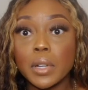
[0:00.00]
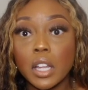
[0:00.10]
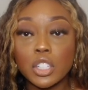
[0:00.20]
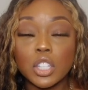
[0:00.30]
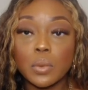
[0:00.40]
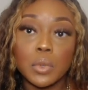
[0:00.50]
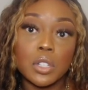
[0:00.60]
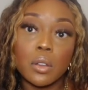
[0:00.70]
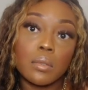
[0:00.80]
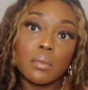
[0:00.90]
production. We
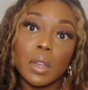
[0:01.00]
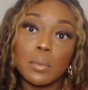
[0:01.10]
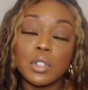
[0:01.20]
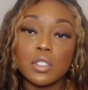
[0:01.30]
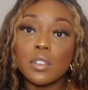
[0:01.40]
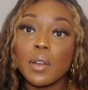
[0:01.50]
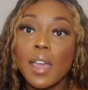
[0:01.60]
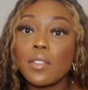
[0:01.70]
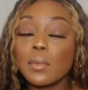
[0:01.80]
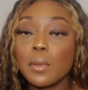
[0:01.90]
just don't
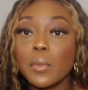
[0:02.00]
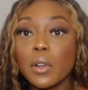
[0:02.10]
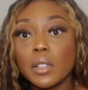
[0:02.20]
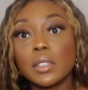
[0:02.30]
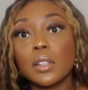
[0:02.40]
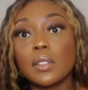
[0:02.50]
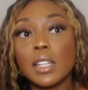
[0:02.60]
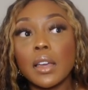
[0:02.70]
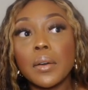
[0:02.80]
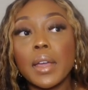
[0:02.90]
have them anymore. So it's
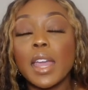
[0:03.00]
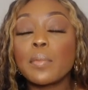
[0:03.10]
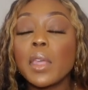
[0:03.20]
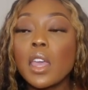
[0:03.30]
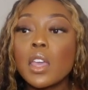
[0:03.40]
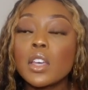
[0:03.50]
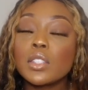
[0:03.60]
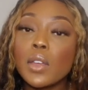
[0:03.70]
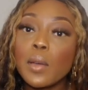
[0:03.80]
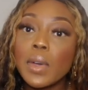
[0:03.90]
like, okay.
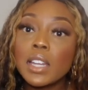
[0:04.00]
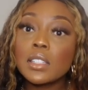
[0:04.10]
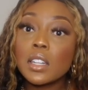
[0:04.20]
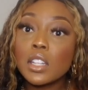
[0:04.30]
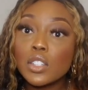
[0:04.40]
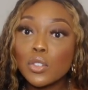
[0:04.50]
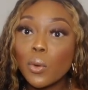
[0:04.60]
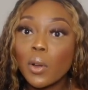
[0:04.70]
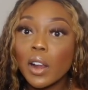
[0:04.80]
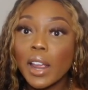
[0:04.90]
So I went into the
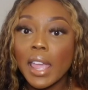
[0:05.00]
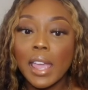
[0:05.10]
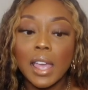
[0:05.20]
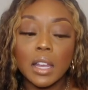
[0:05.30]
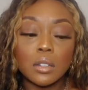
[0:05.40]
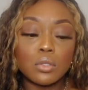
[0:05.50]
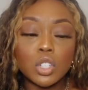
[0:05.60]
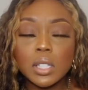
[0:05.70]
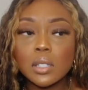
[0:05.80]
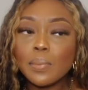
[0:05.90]
store, and
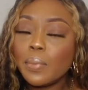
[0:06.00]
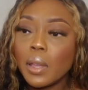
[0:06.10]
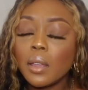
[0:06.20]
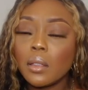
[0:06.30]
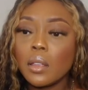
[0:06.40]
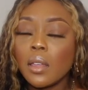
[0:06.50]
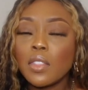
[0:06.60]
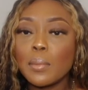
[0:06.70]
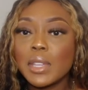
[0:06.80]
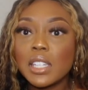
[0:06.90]
just
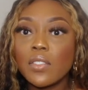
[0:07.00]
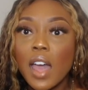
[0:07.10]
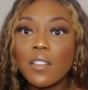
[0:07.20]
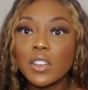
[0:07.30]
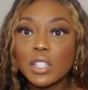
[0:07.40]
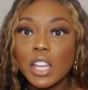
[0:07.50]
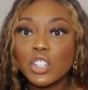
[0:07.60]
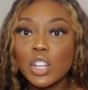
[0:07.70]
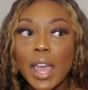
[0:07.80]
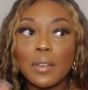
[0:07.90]
in the midst of
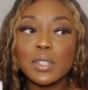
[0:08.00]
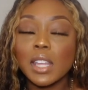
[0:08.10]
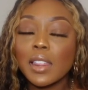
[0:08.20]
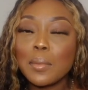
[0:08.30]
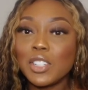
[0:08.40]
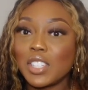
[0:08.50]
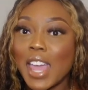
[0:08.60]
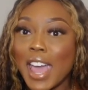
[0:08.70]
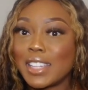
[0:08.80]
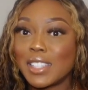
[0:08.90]
conversation, I was like, let me just
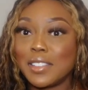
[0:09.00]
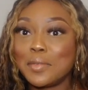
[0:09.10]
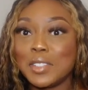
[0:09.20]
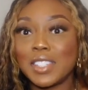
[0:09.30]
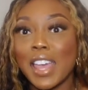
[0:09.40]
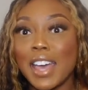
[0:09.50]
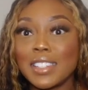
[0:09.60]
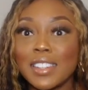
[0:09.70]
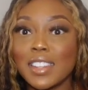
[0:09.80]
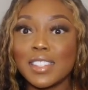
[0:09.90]

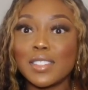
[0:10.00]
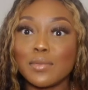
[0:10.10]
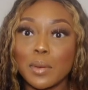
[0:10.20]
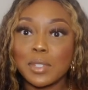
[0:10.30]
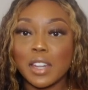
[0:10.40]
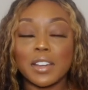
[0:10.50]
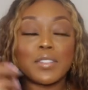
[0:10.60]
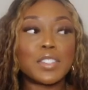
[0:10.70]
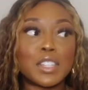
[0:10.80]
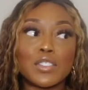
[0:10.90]
ask this
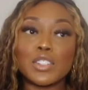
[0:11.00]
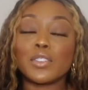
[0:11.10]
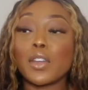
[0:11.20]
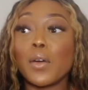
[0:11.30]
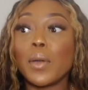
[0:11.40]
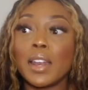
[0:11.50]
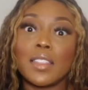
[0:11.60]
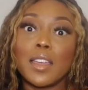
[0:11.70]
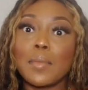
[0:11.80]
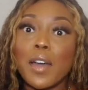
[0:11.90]
representative, see if she'll know
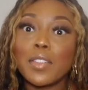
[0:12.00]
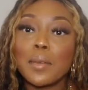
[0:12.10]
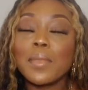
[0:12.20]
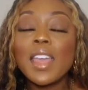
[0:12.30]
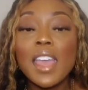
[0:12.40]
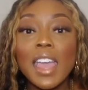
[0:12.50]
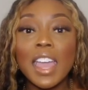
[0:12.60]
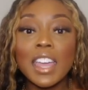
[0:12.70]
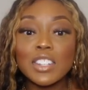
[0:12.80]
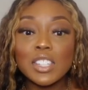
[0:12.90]
anything about them.
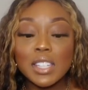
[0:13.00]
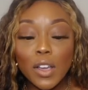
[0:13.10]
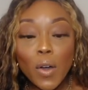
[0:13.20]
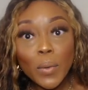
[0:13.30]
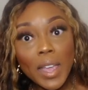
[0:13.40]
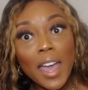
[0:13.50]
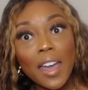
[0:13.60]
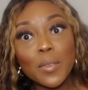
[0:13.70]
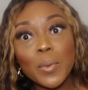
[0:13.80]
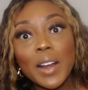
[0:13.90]
And she's like,
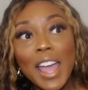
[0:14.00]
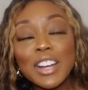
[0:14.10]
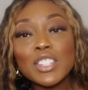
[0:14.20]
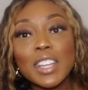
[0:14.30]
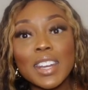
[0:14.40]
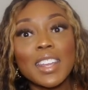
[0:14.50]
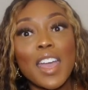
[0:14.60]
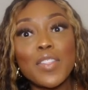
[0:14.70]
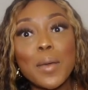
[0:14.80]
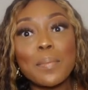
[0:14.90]
oh yeah, we're actually gonna
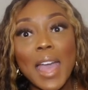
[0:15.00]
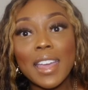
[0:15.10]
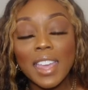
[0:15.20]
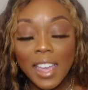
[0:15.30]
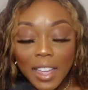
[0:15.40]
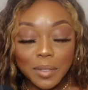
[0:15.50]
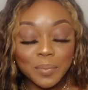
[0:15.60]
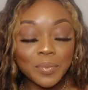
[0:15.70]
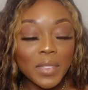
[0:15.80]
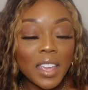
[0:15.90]
get them back
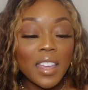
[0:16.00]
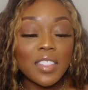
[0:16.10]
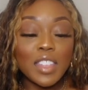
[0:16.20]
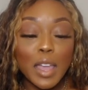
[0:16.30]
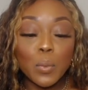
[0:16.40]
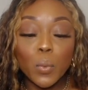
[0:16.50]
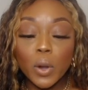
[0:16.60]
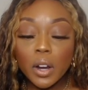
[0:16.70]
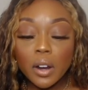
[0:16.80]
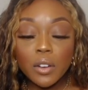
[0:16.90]
in. They
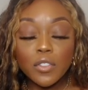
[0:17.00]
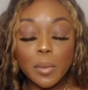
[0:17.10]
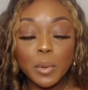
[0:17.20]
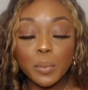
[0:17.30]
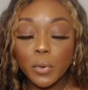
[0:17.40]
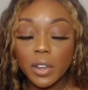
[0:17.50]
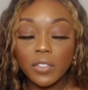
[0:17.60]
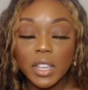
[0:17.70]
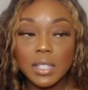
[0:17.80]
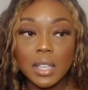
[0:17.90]
were from a
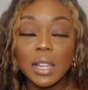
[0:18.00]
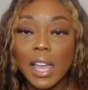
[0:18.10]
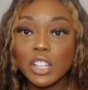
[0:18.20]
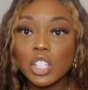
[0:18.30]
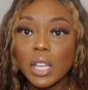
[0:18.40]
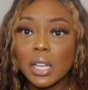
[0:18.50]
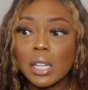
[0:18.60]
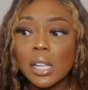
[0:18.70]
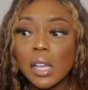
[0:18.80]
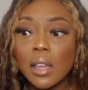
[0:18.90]
previous
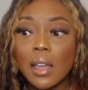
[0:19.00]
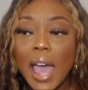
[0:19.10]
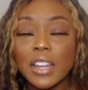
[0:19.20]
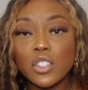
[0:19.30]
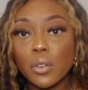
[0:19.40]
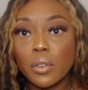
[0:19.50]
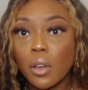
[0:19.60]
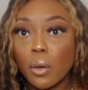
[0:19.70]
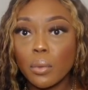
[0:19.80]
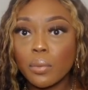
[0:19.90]
collection. I don't
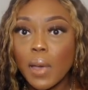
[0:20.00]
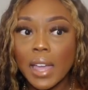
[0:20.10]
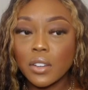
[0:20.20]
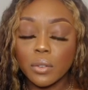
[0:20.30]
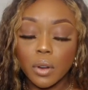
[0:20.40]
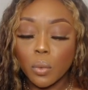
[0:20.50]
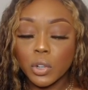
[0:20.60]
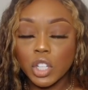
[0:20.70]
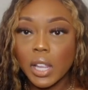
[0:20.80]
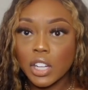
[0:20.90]
know
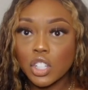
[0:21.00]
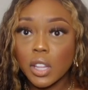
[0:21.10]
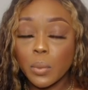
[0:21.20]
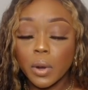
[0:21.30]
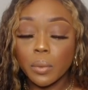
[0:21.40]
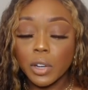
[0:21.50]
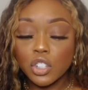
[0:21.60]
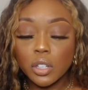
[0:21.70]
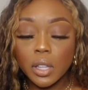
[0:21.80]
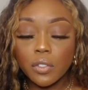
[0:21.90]
which collection they were
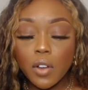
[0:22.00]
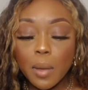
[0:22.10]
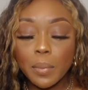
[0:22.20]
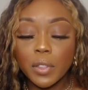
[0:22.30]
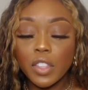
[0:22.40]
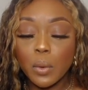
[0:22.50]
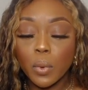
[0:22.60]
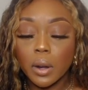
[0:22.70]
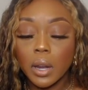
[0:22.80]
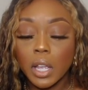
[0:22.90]
originally from, but they
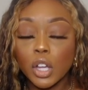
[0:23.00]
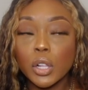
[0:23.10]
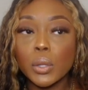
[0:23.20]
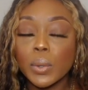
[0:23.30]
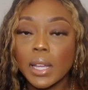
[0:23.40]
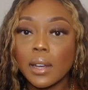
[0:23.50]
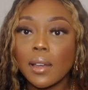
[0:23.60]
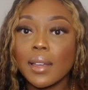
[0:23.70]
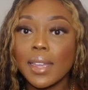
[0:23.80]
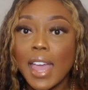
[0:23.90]
were included
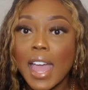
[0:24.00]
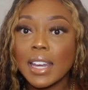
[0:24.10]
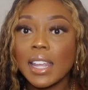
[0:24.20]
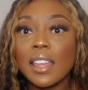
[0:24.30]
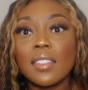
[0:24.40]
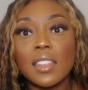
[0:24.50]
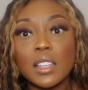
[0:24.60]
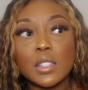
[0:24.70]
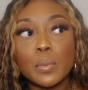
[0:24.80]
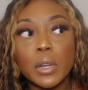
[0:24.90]
again in
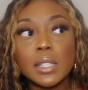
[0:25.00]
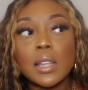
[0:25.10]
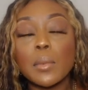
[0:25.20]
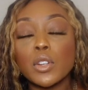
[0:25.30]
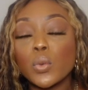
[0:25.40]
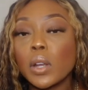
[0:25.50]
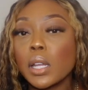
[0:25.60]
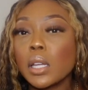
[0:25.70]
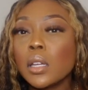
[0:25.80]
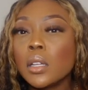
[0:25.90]
the spring summer
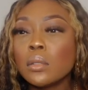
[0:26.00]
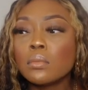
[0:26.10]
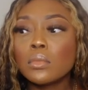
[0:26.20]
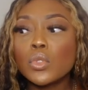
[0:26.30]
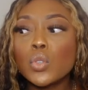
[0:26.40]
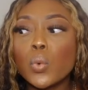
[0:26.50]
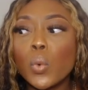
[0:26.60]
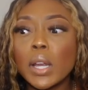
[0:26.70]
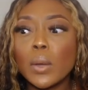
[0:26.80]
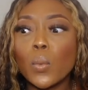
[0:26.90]

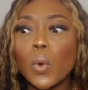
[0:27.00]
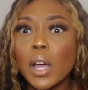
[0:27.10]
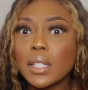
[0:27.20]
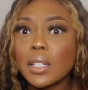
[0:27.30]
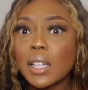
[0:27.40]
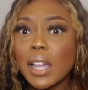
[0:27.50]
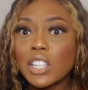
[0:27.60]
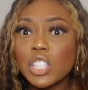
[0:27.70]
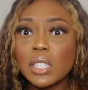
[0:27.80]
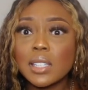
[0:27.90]
2021
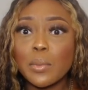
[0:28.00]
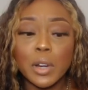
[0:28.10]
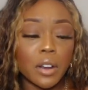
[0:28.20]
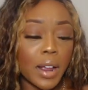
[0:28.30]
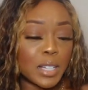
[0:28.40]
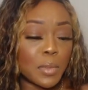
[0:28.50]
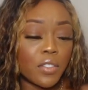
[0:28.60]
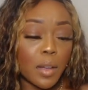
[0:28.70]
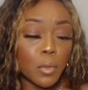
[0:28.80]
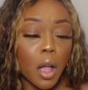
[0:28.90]
collection. Someone correct me
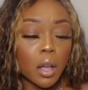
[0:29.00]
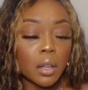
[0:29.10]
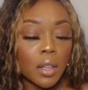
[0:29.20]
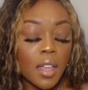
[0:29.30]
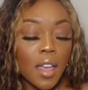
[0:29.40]
if I'm wrong.